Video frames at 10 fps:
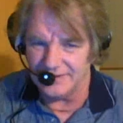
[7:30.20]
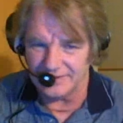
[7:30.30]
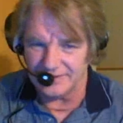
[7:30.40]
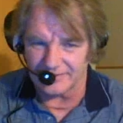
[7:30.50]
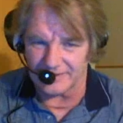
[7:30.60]

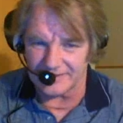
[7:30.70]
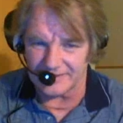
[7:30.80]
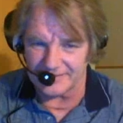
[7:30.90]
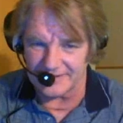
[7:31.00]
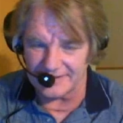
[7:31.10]
where am
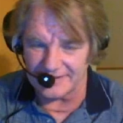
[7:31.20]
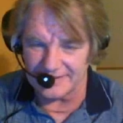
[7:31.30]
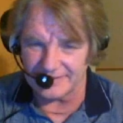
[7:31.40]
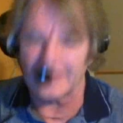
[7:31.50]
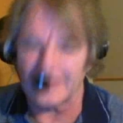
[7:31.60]
I at?
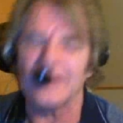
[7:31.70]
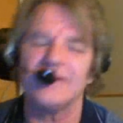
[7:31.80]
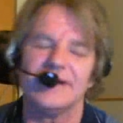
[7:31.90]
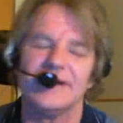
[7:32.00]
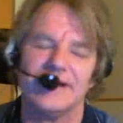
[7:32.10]
Oh
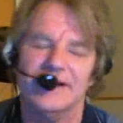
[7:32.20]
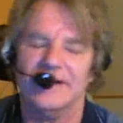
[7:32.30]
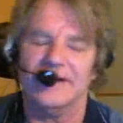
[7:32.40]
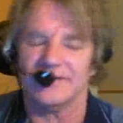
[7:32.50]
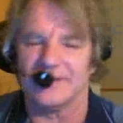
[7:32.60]
yeah.
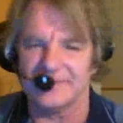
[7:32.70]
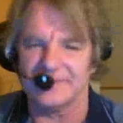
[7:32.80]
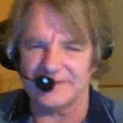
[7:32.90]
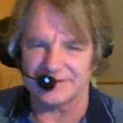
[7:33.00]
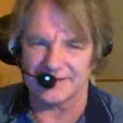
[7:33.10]
So I'm in the
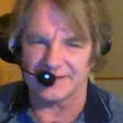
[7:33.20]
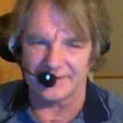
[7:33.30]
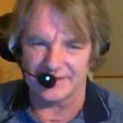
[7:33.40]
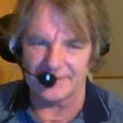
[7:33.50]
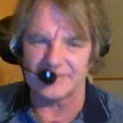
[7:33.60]
shower
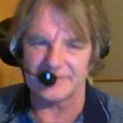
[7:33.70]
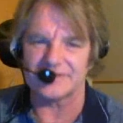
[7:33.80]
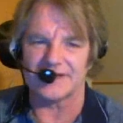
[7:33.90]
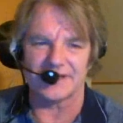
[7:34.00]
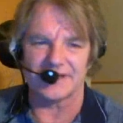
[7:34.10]
and I'm just
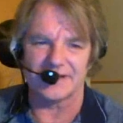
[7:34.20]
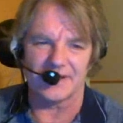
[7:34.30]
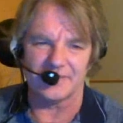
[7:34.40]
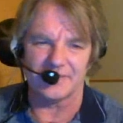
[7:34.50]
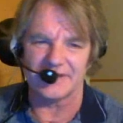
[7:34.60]
taking care
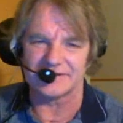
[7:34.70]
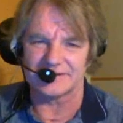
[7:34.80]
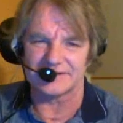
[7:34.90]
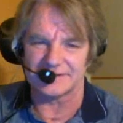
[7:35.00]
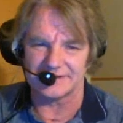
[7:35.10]
of business,
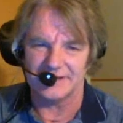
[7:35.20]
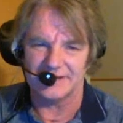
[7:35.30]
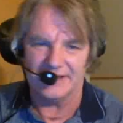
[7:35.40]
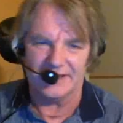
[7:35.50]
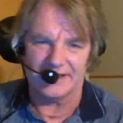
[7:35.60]

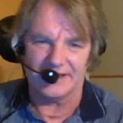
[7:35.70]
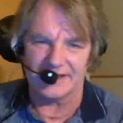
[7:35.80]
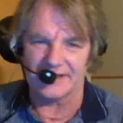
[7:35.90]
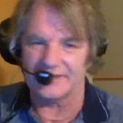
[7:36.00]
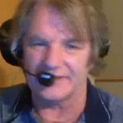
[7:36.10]
and
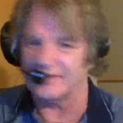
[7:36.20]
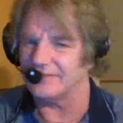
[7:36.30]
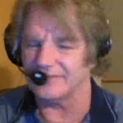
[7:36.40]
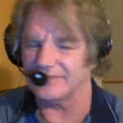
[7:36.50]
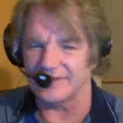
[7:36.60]
now that
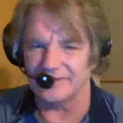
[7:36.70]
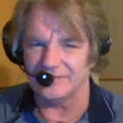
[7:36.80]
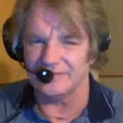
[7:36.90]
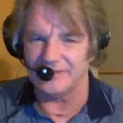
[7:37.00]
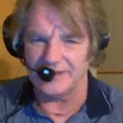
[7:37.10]

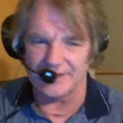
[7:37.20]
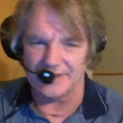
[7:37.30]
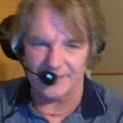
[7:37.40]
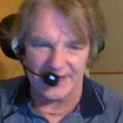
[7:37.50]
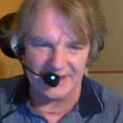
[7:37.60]
when you get
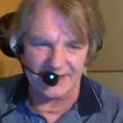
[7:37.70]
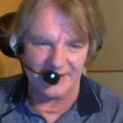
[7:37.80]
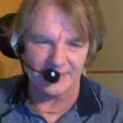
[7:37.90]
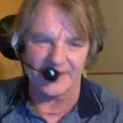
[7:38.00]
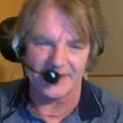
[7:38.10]
back out of the
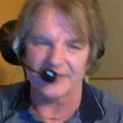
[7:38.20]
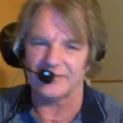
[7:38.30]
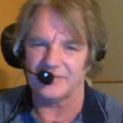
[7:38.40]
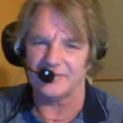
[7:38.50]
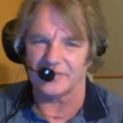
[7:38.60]

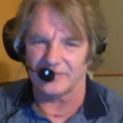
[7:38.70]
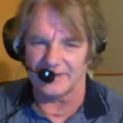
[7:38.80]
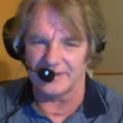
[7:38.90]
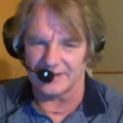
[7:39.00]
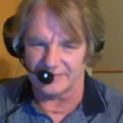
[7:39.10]
bathroom or
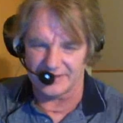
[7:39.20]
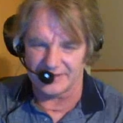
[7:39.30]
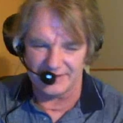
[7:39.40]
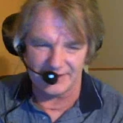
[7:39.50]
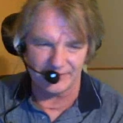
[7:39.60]
whatever and
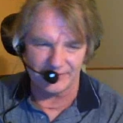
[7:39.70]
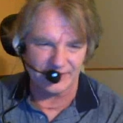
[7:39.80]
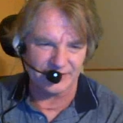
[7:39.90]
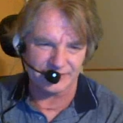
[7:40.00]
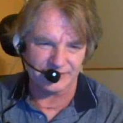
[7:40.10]
you get
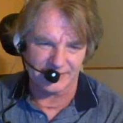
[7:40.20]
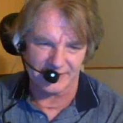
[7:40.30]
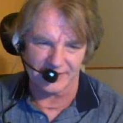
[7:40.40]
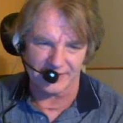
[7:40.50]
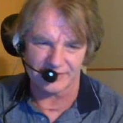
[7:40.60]
finished with the
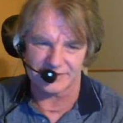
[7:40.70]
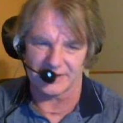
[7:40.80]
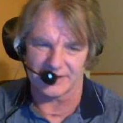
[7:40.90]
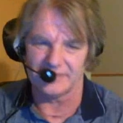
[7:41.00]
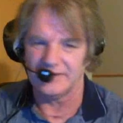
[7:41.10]
other stuff,